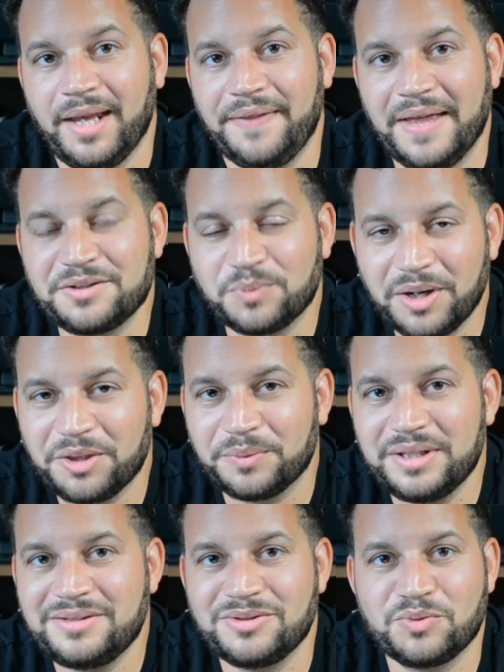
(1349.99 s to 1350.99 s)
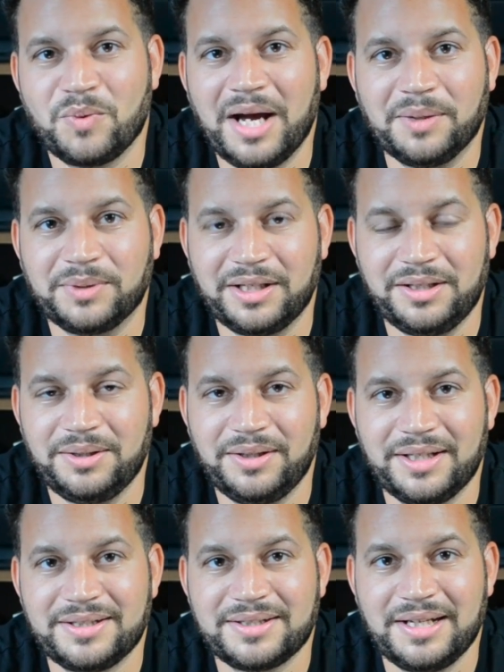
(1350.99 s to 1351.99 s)
And that's one of the reasons why I want to do
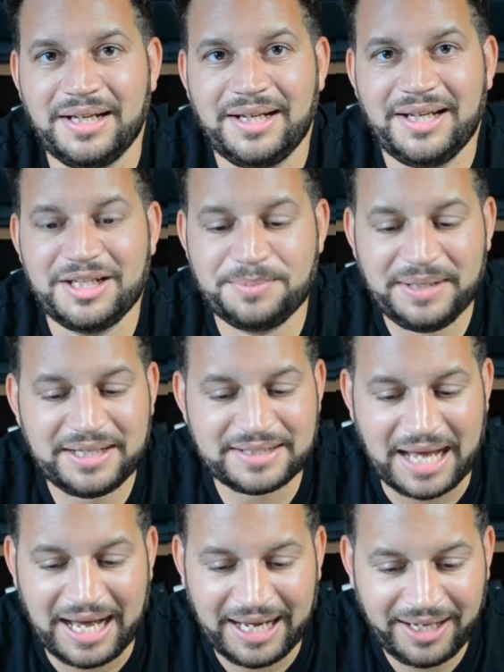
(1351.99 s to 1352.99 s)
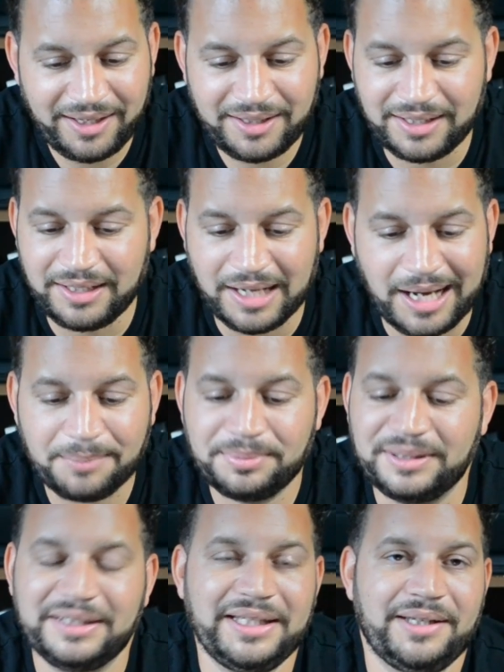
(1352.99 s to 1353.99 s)
this, is because I cannot
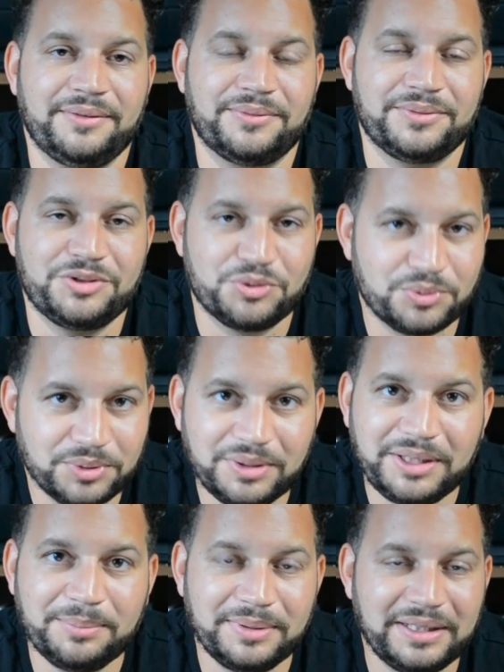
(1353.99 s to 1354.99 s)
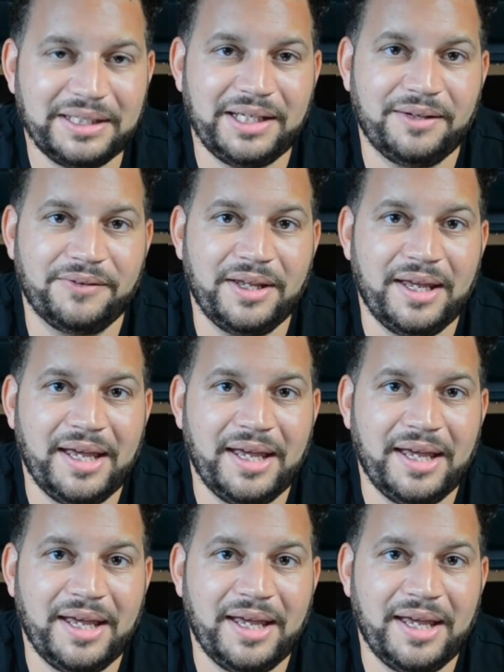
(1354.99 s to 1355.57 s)
believe, truly believe,